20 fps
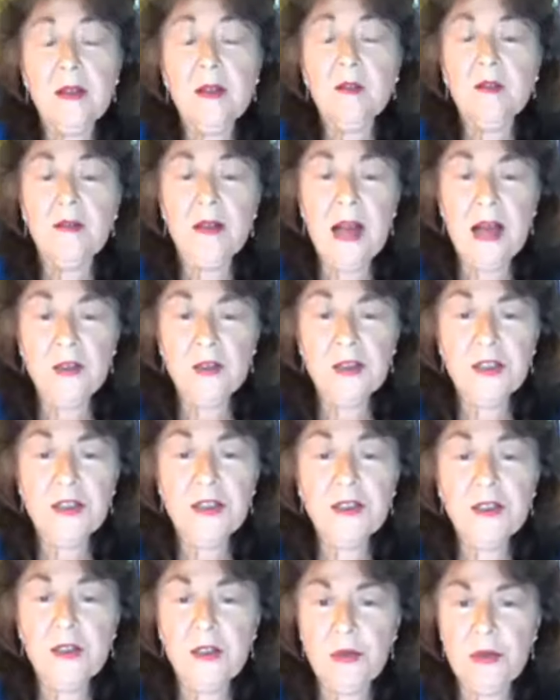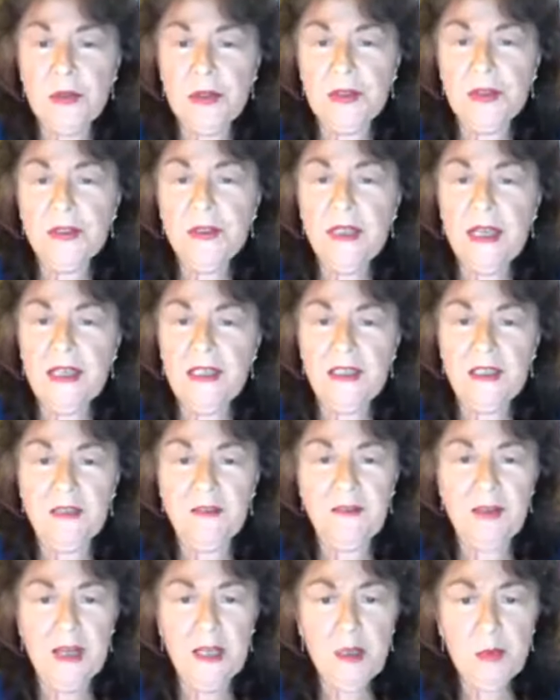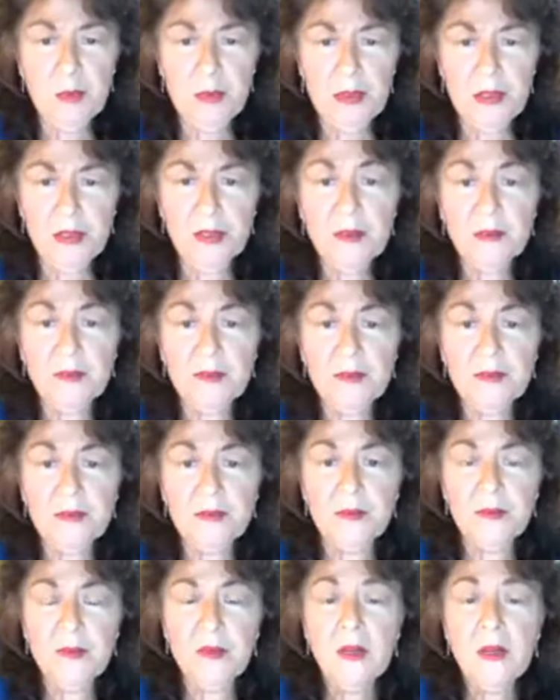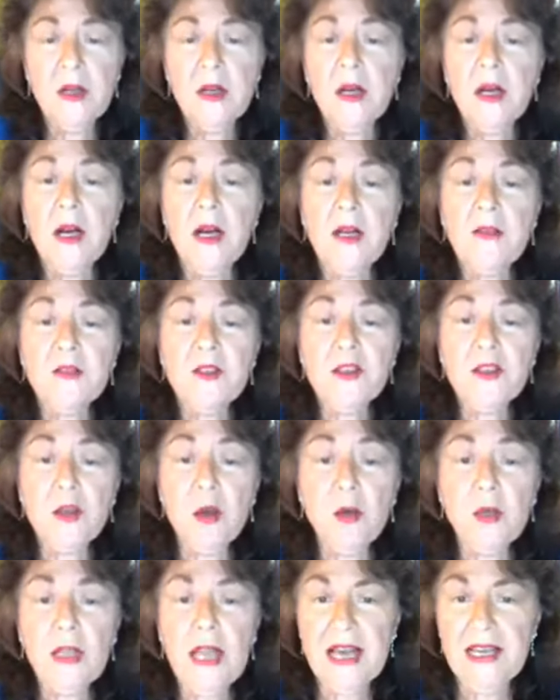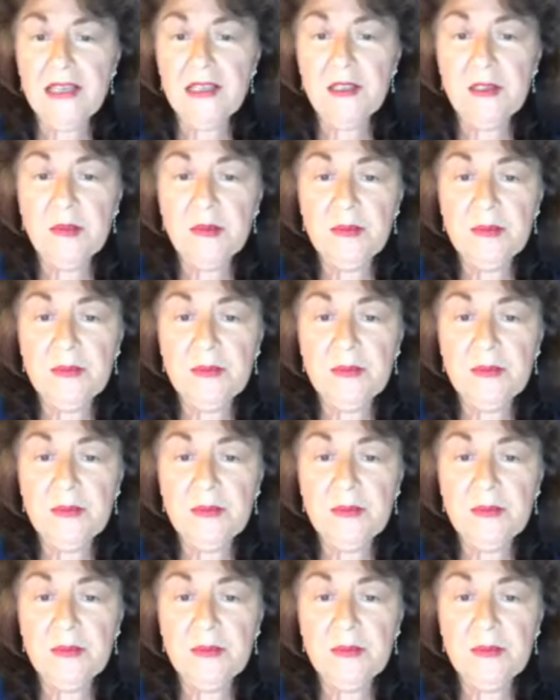founder, owner, and developer of Sollite.